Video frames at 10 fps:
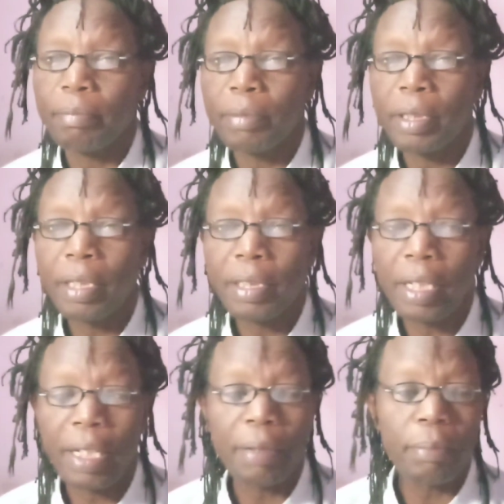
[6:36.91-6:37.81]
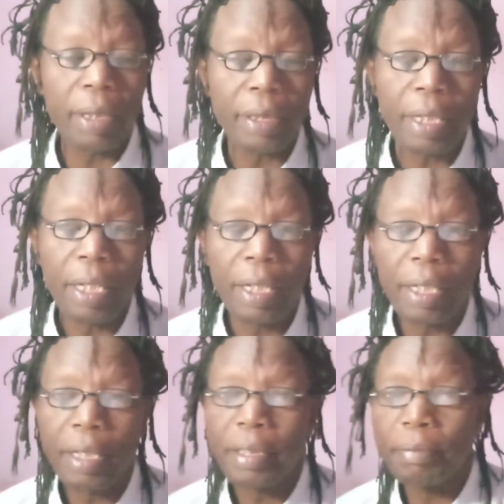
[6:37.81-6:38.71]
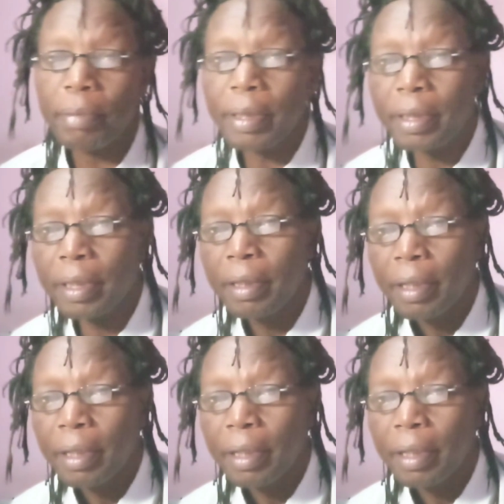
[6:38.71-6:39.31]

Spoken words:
That's like matter and antimatter.